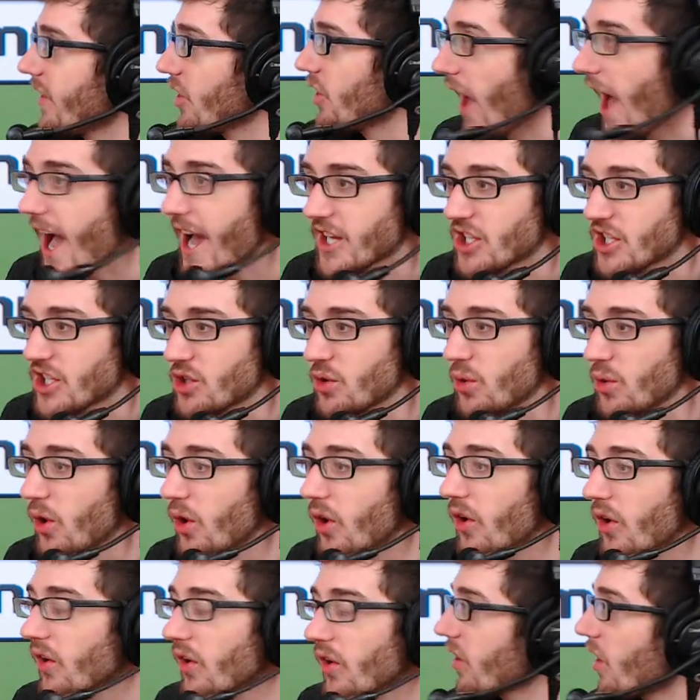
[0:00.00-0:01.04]

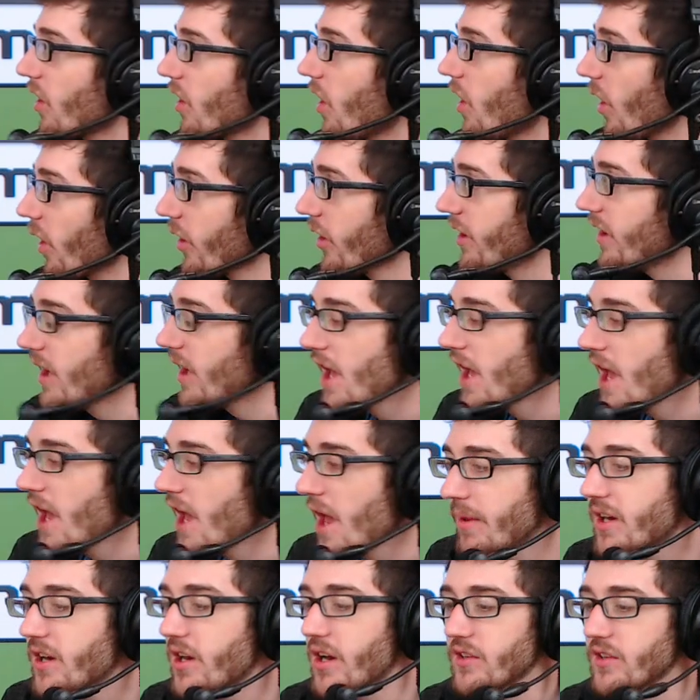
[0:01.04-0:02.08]
actual card
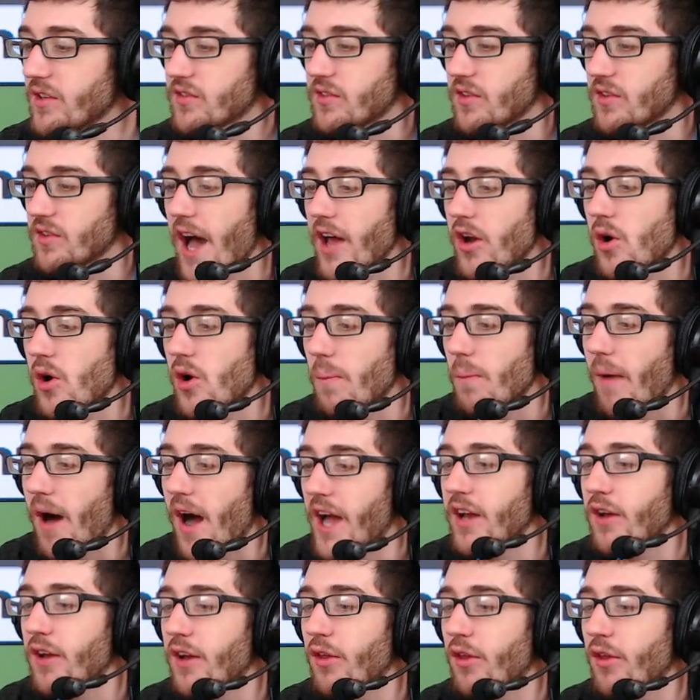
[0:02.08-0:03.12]
because I don't
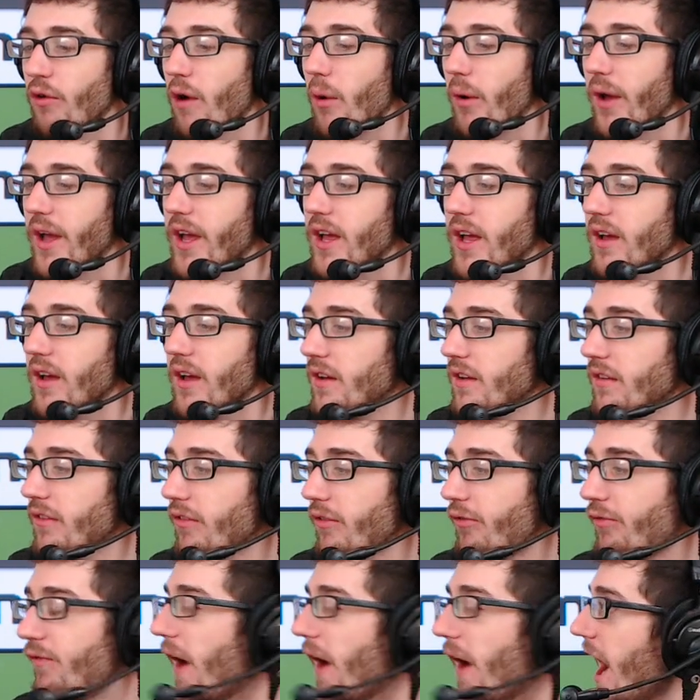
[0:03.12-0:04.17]
mind throwing
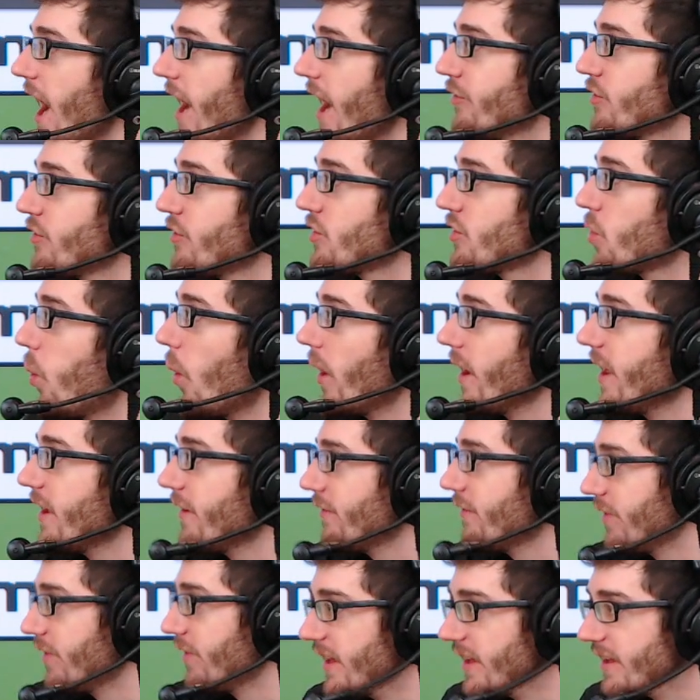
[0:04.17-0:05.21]
20
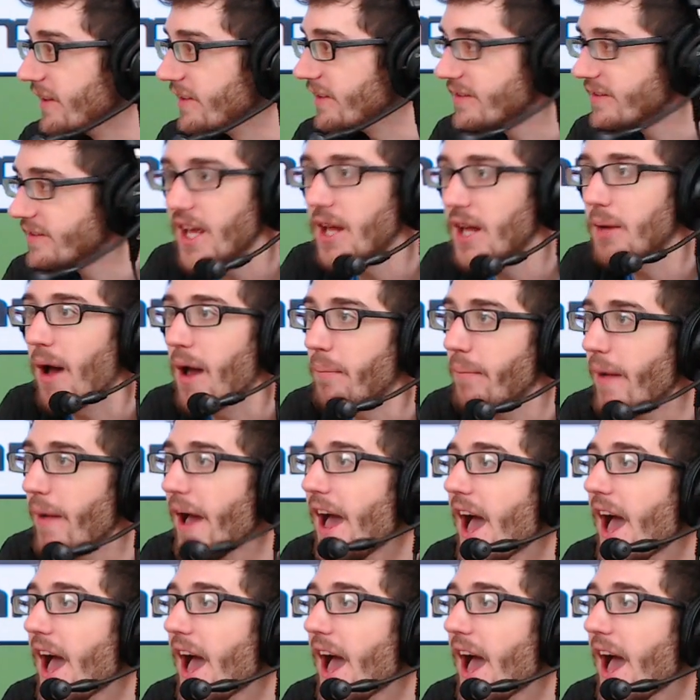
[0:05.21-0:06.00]
of these in my bag.